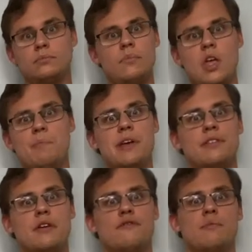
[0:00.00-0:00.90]
a big
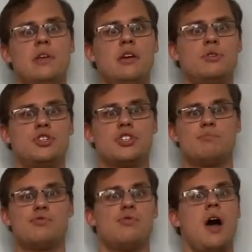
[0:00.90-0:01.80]
thing for me was just
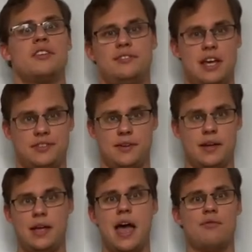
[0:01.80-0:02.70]

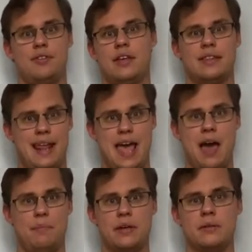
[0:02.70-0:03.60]
processing everything that
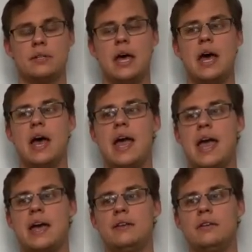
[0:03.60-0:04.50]
happened.
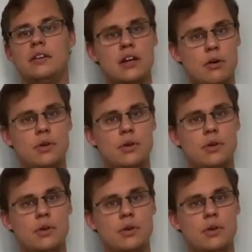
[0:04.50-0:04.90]
And, you know, y-